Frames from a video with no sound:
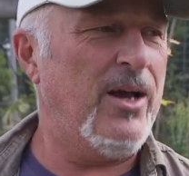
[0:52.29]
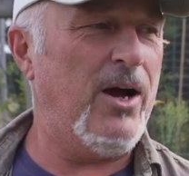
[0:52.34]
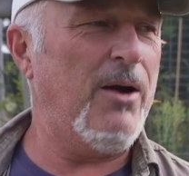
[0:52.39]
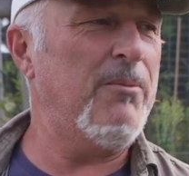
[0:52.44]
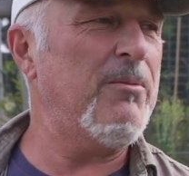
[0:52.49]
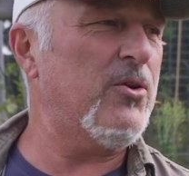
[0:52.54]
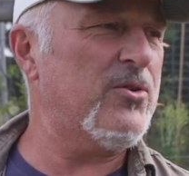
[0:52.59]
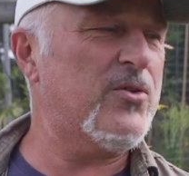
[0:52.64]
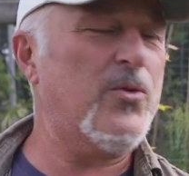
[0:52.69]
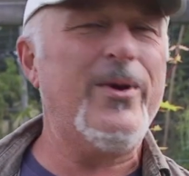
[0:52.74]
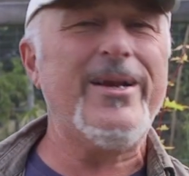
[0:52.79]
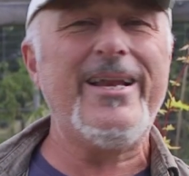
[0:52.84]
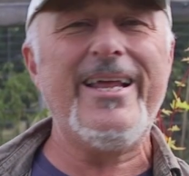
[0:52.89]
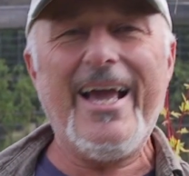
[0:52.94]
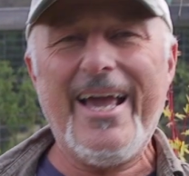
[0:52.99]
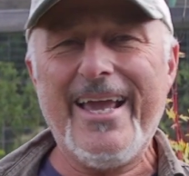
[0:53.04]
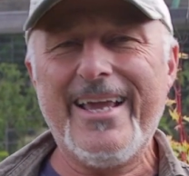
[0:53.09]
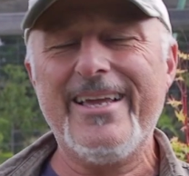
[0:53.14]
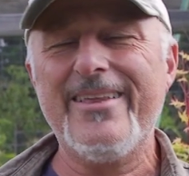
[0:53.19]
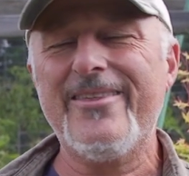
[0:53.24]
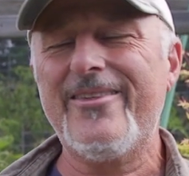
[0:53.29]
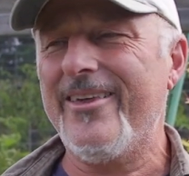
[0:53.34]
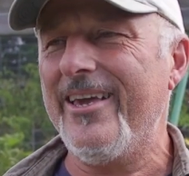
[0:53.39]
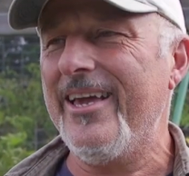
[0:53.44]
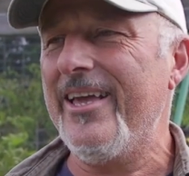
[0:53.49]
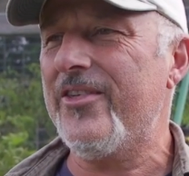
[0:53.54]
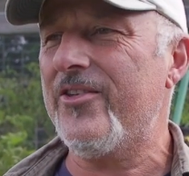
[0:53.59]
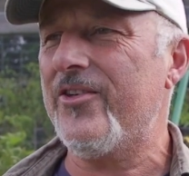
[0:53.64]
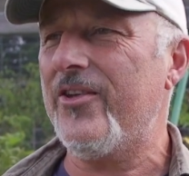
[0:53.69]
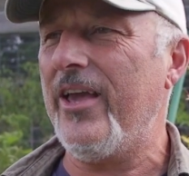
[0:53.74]
I'm on 20 acres,
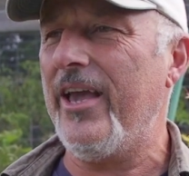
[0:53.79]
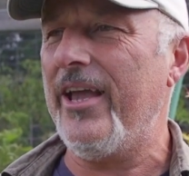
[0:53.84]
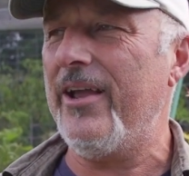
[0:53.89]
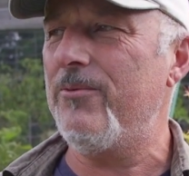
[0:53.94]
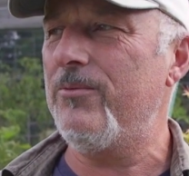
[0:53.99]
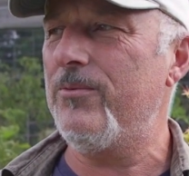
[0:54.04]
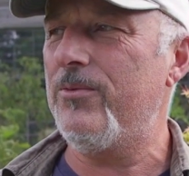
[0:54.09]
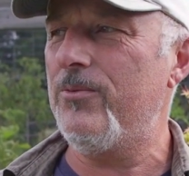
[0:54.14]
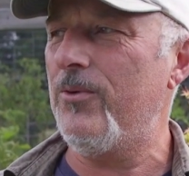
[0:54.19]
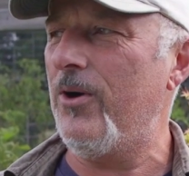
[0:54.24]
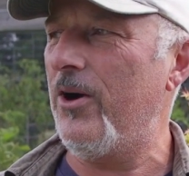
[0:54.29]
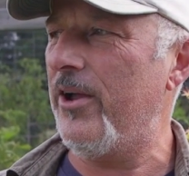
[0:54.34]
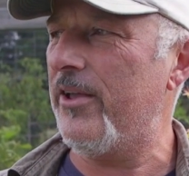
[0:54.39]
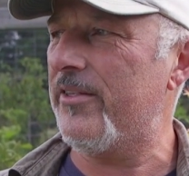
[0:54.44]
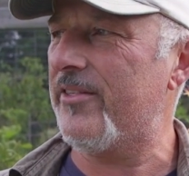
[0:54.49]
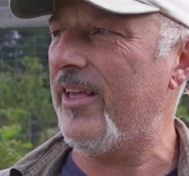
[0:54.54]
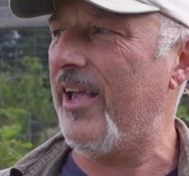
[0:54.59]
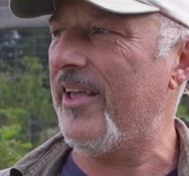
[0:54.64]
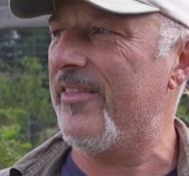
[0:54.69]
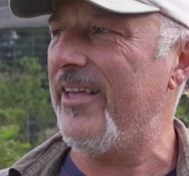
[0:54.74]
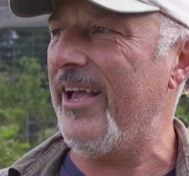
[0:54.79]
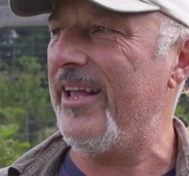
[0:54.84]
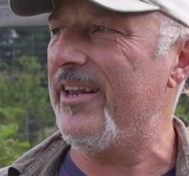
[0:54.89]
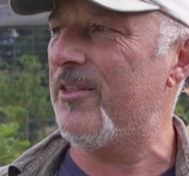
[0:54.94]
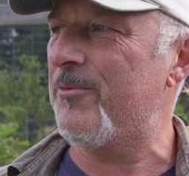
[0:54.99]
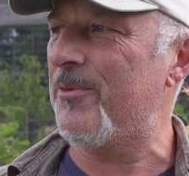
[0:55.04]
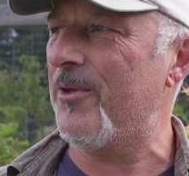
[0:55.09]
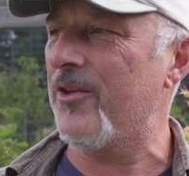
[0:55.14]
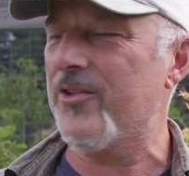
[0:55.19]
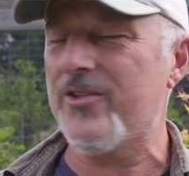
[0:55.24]
yes, and why I say that
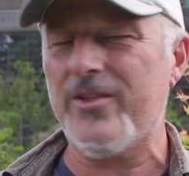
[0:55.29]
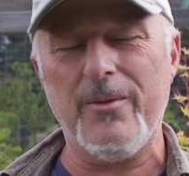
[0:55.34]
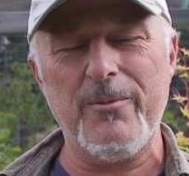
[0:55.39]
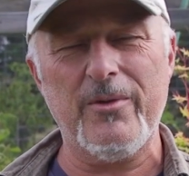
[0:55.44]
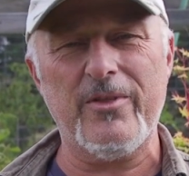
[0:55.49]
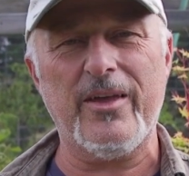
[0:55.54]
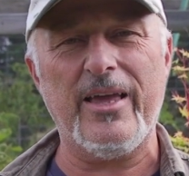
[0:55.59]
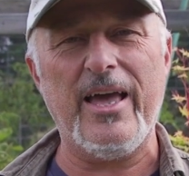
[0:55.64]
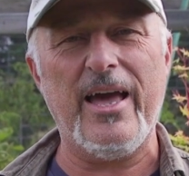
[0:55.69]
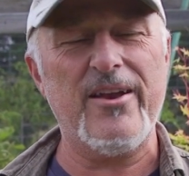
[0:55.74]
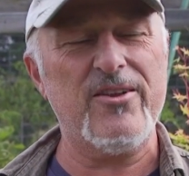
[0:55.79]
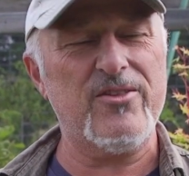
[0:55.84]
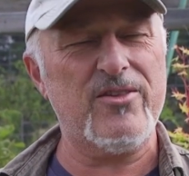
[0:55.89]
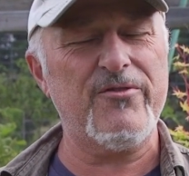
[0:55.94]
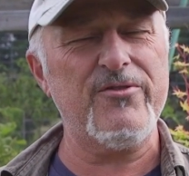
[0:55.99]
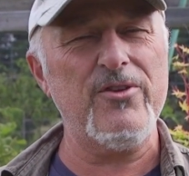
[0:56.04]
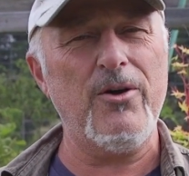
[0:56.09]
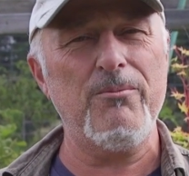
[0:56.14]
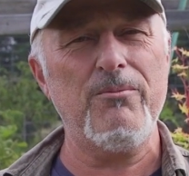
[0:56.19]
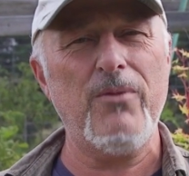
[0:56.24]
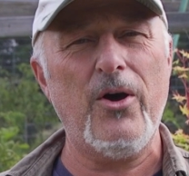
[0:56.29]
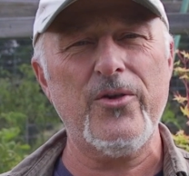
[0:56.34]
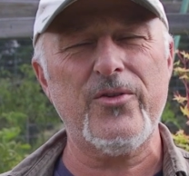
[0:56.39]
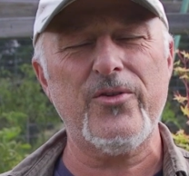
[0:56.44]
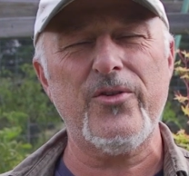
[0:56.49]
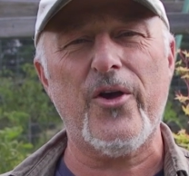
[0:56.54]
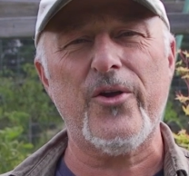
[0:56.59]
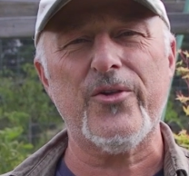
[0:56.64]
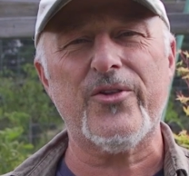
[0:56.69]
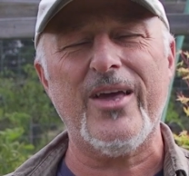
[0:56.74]
is because some of the gardens, if not
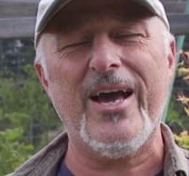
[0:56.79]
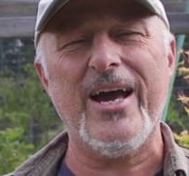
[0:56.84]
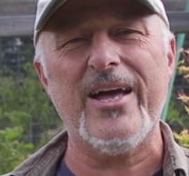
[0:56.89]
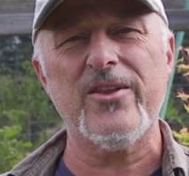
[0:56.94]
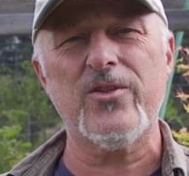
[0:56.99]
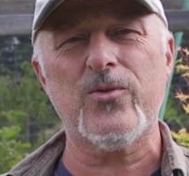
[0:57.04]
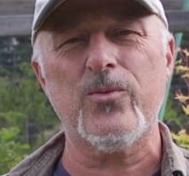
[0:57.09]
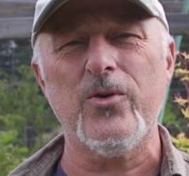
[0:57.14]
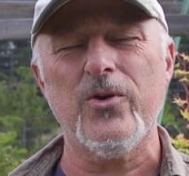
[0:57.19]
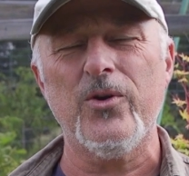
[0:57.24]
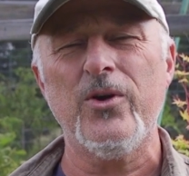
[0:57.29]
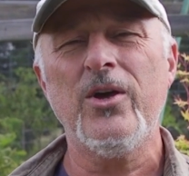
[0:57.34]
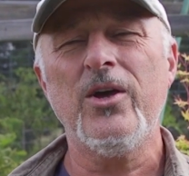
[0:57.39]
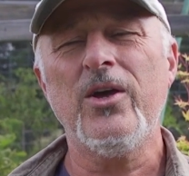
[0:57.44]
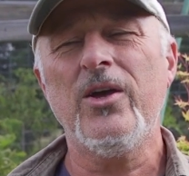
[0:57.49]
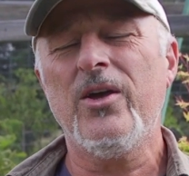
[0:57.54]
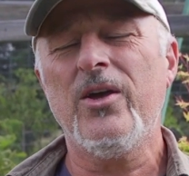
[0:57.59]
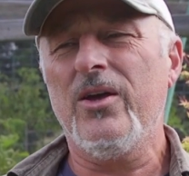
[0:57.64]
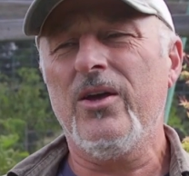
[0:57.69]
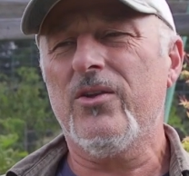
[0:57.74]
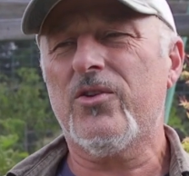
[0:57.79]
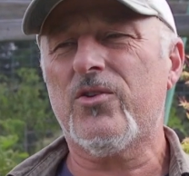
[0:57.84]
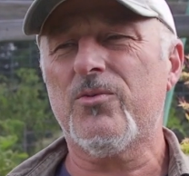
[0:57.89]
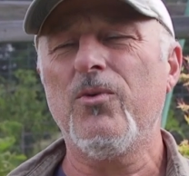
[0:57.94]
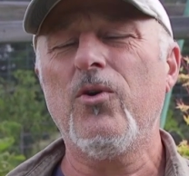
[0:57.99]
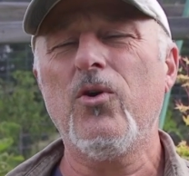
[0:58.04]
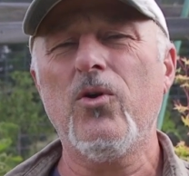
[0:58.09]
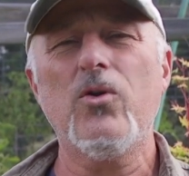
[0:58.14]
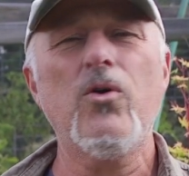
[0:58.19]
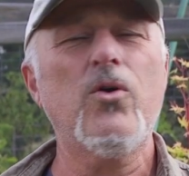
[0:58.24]
most of those gardens, were
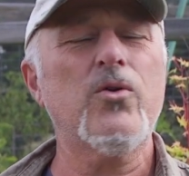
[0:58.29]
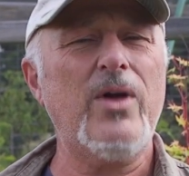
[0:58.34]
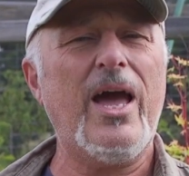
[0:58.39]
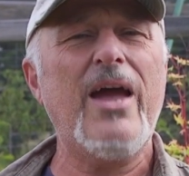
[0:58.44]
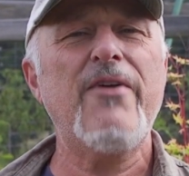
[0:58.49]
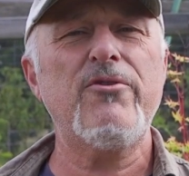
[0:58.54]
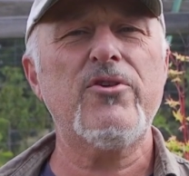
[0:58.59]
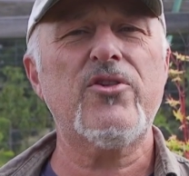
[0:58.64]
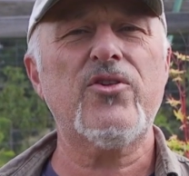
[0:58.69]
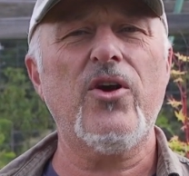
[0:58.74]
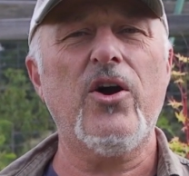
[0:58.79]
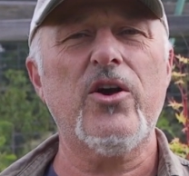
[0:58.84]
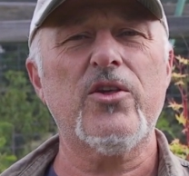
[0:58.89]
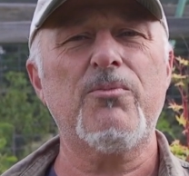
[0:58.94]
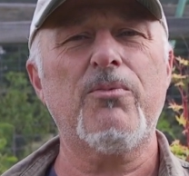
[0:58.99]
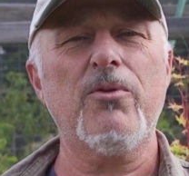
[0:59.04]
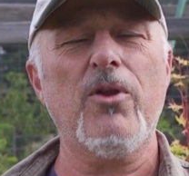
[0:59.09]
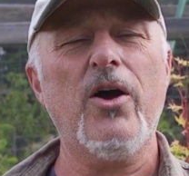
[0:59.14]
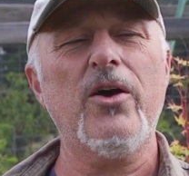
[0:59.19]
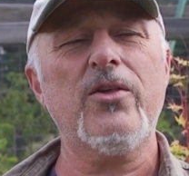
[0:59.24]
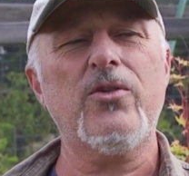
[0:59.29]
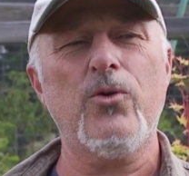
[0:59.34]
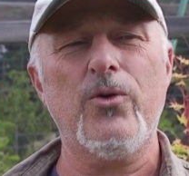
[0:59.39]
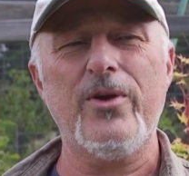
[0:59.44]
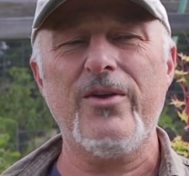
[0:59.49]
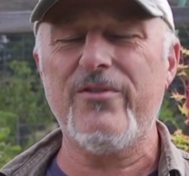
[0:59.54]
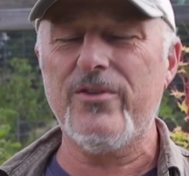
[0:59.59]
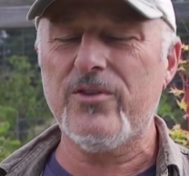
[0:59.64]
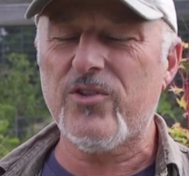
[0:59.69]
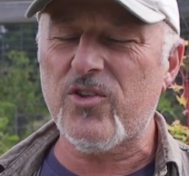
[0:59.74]
small or average-sized blocks
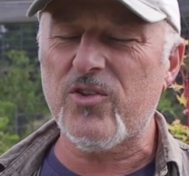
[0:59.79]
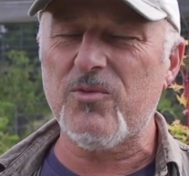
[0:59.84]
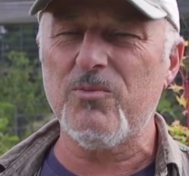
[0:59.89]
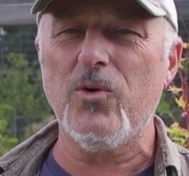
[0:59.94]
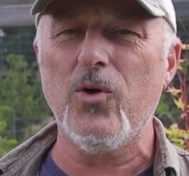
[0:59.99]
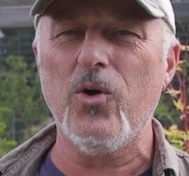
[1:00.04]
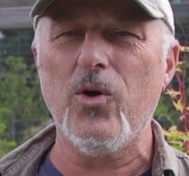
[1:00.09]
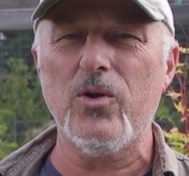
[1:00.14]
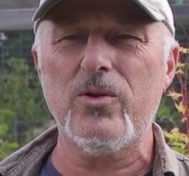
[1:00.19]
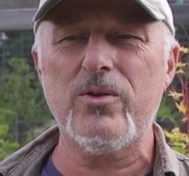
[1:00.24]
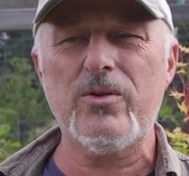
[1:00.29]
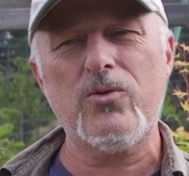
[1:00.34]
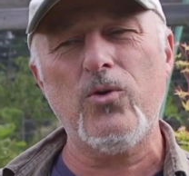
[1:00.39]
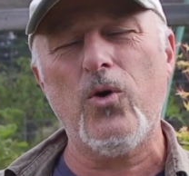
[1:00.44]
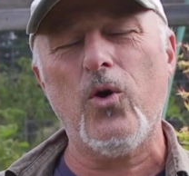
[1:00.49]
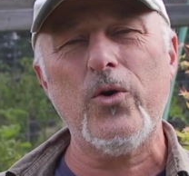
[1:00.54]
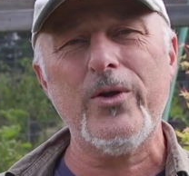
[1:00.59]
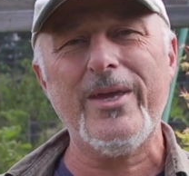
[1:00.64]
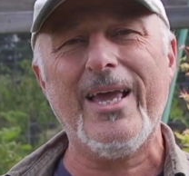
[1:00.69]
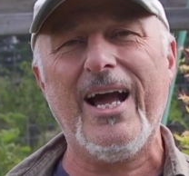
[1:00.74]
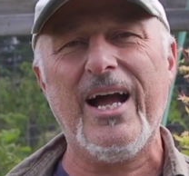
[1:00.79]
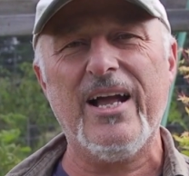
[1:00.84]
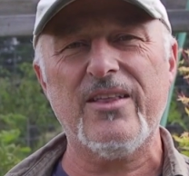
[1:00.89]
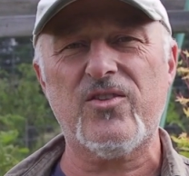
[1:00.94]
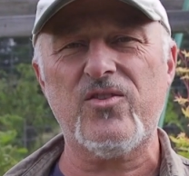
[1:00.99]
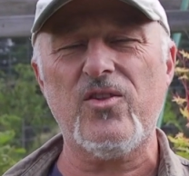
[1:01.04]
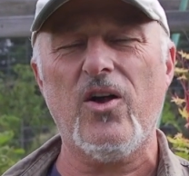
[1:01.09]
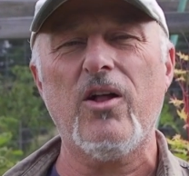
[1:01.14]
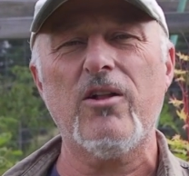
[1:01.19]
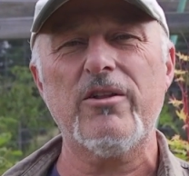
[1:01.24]
or even small
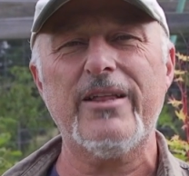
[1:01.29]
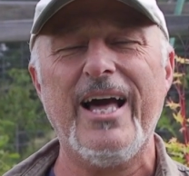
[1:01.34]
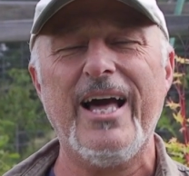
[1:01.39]
courtyard-style